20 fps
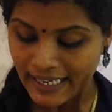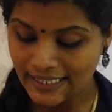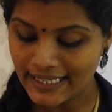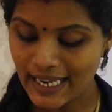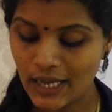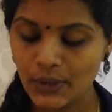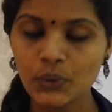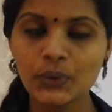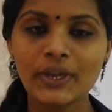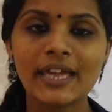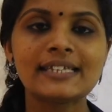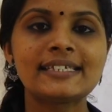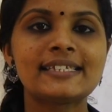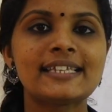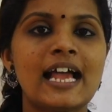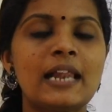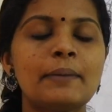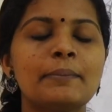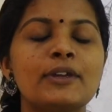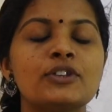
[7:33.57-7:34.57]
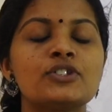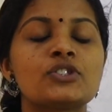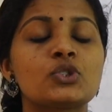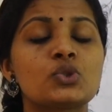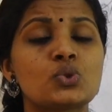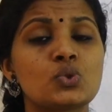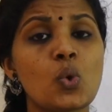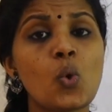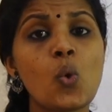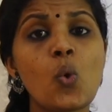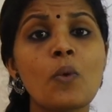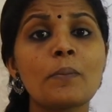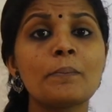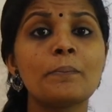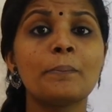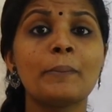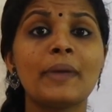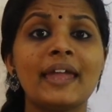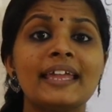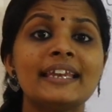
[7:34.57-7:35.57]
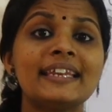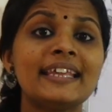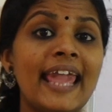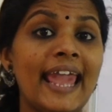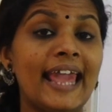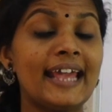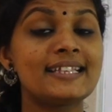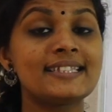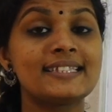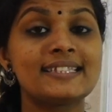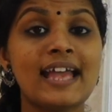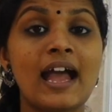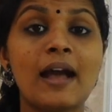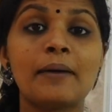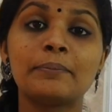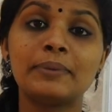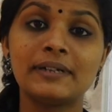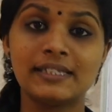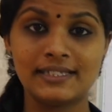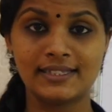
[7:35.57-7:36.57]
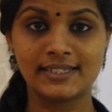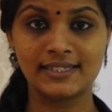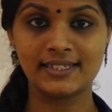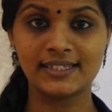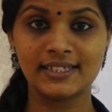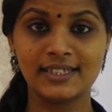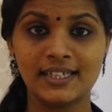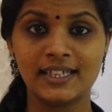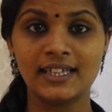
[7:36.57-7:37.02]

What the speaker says: Now you can tell me so many examples.